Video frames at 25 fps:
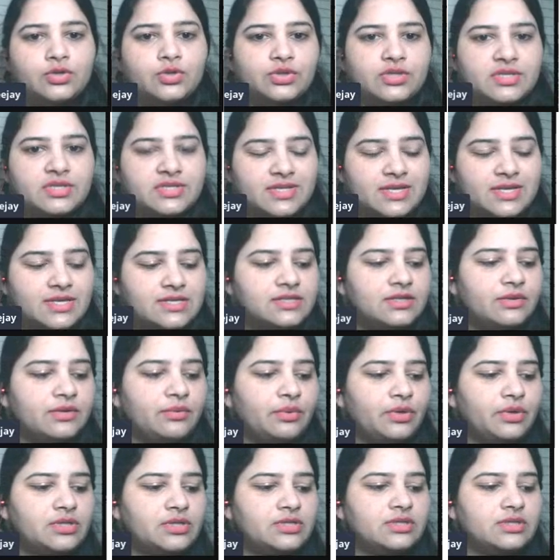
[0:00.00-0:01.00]
So this is
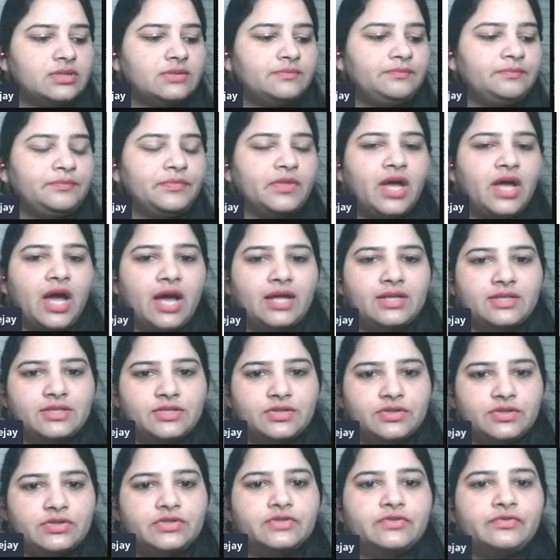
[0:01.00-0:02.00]
the reason the
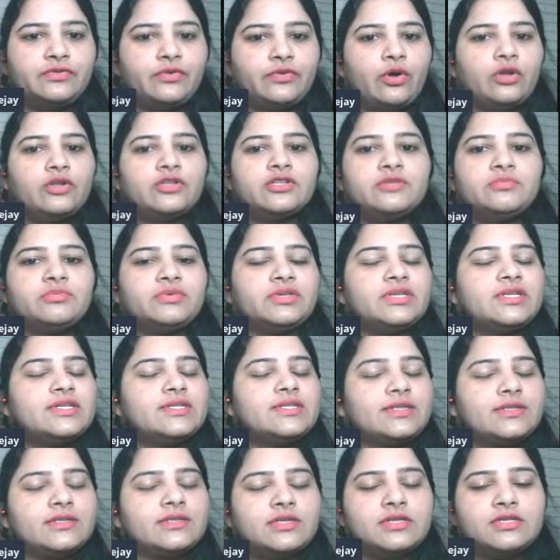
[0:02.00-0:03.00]
answer is false
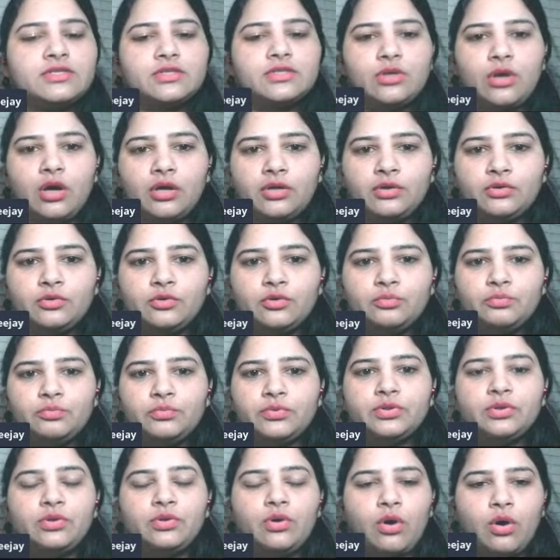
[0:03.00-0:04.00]
because this is not
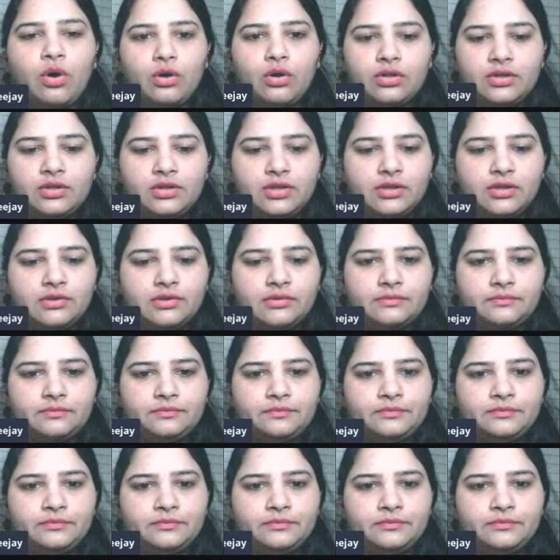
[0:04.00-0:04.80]
open all year.